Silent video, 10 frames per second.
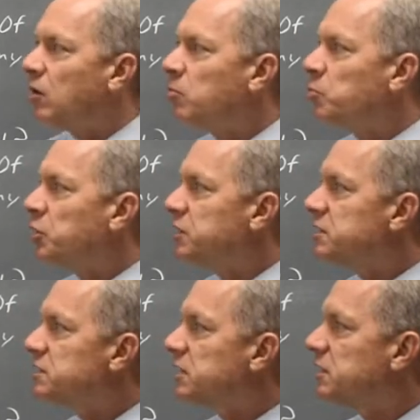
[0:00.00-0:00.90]
But in
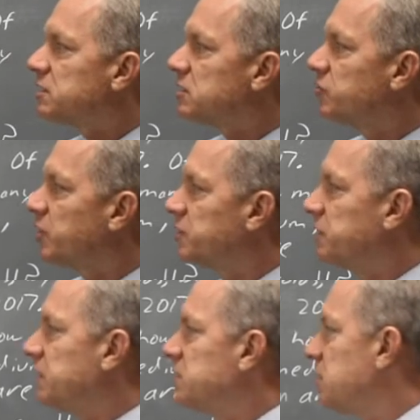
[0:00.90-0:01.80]
this case, it's
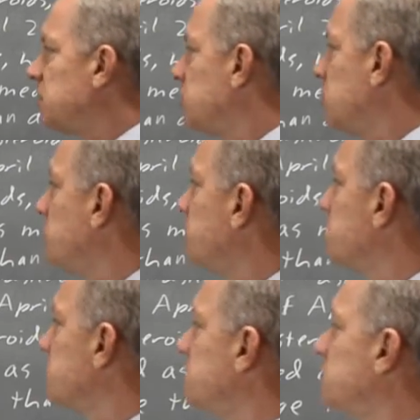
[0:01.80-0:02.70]
very easy to do. We
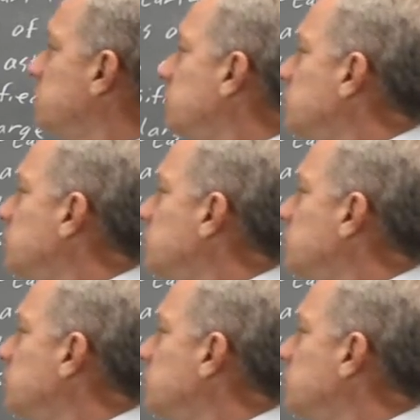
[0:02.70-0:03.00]
just need to